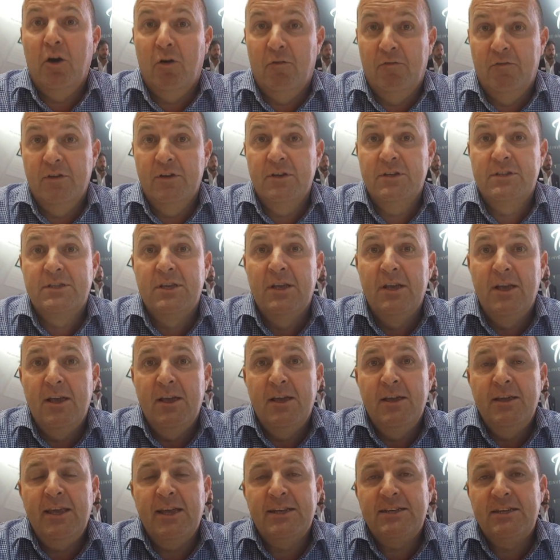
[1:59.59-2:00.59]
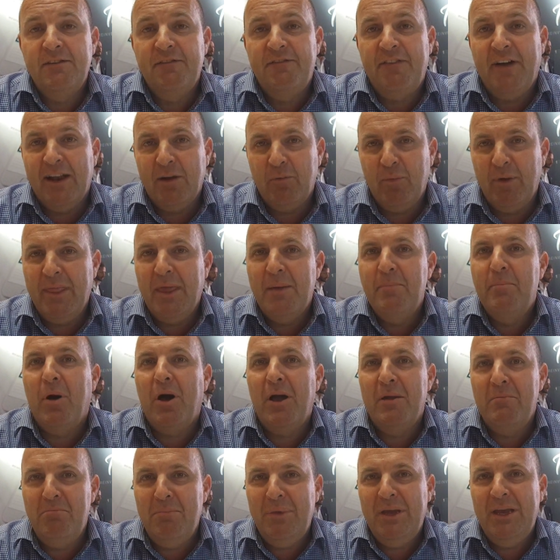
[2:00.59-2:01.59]
obvious. Yet in fact, when they
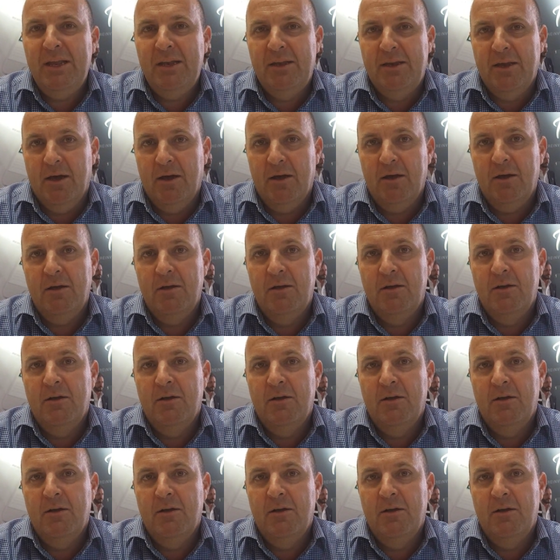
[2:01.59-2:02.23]
buy media,